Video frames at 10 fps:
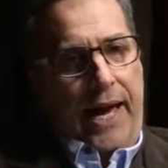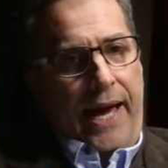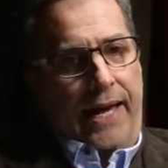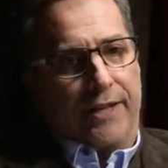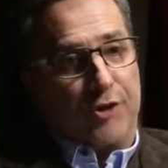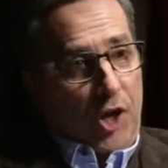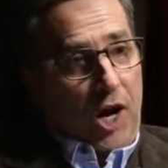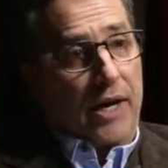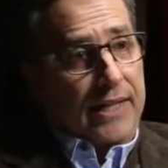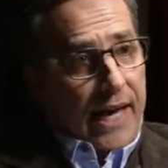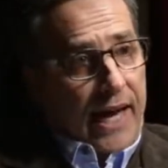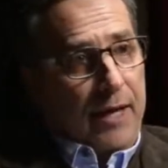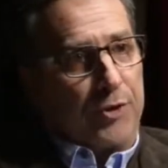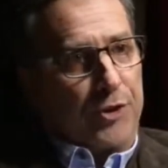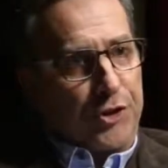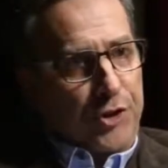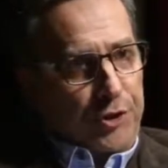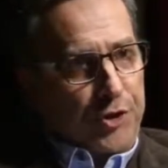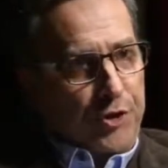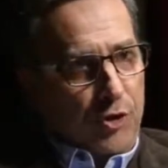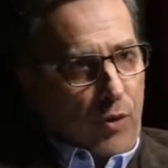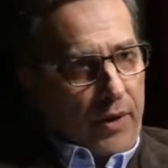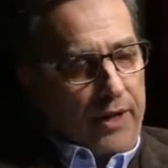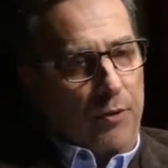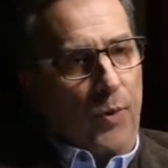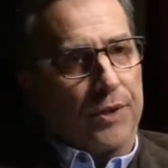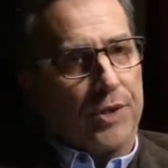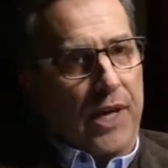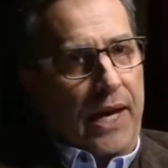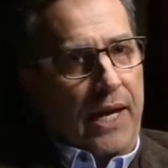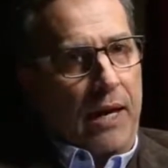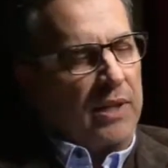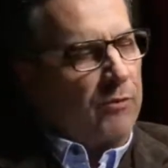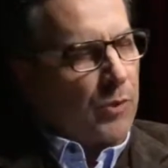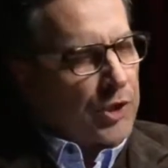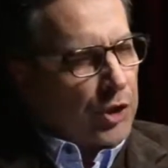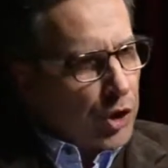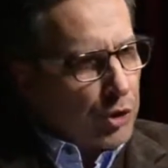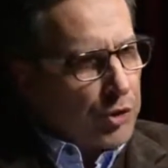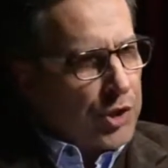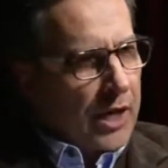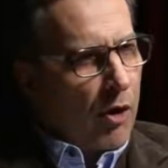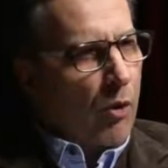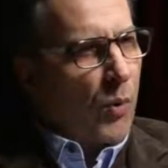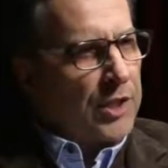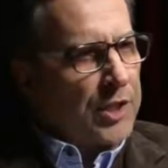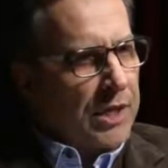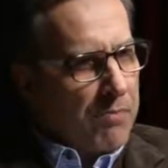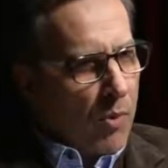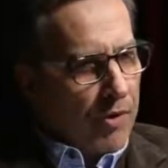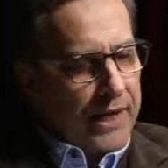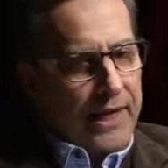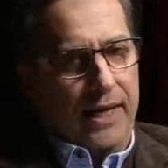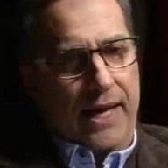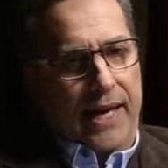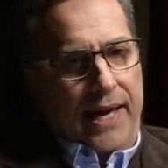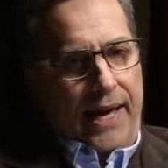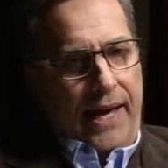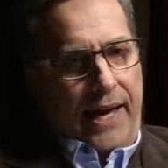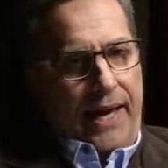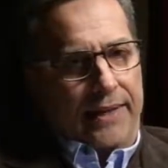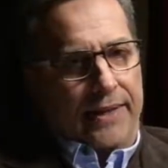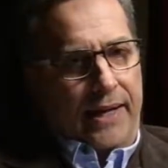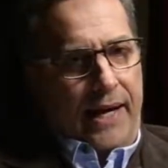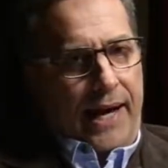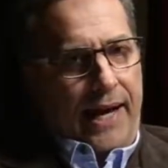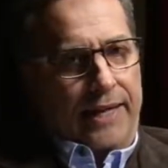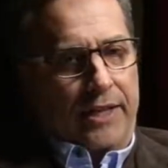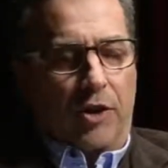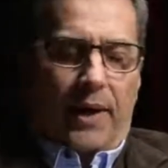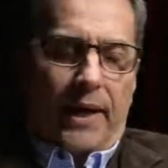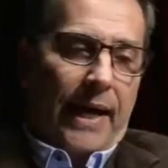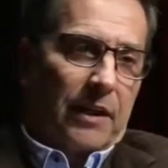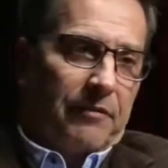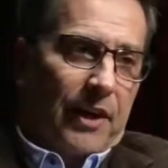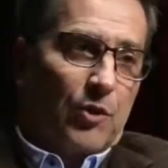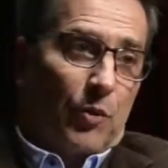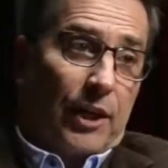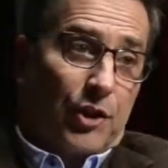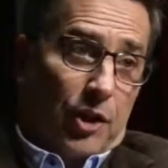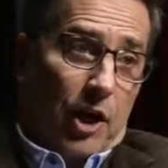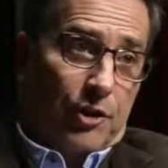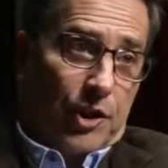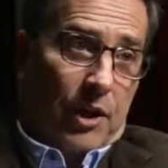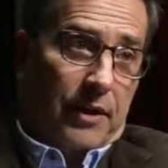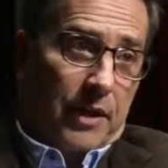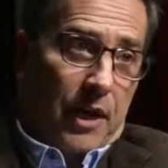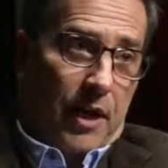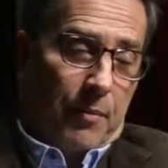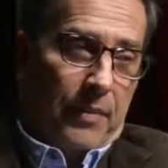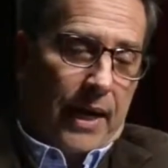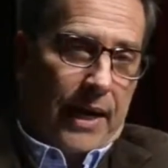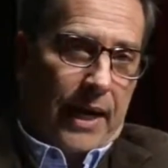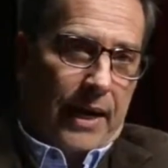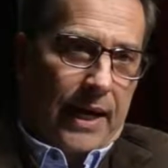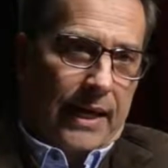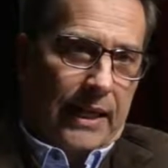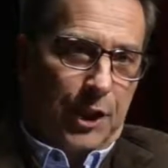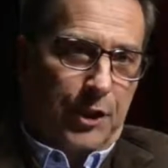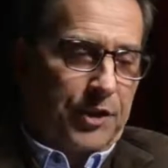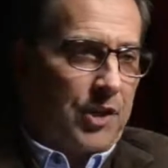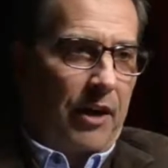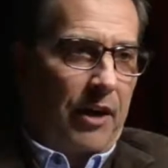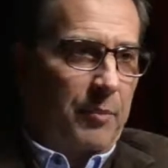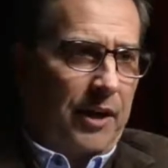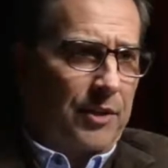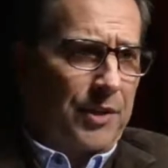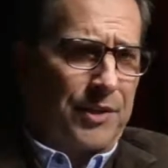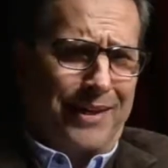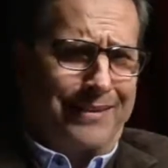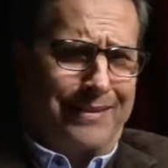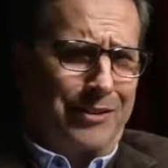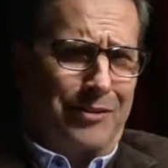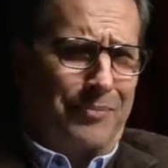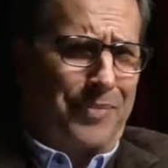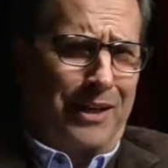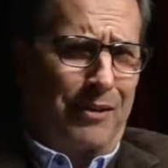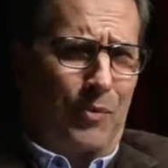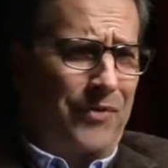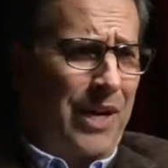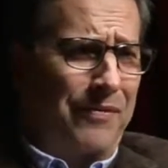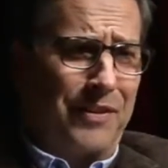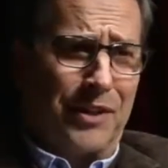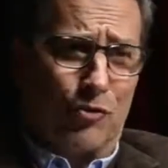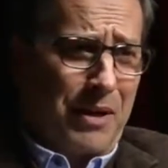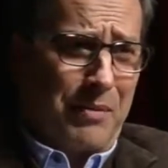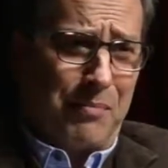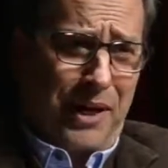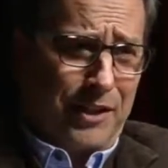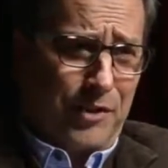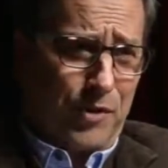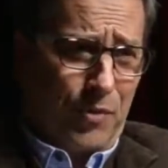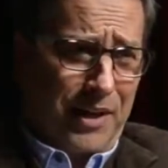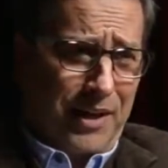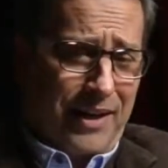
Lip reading: and John came to the church door. It was a Tuesday or Wednesday morning. And, I confess, when I saw John come, I got a little disheartened because I said, thinking, we've got these great meetings going on.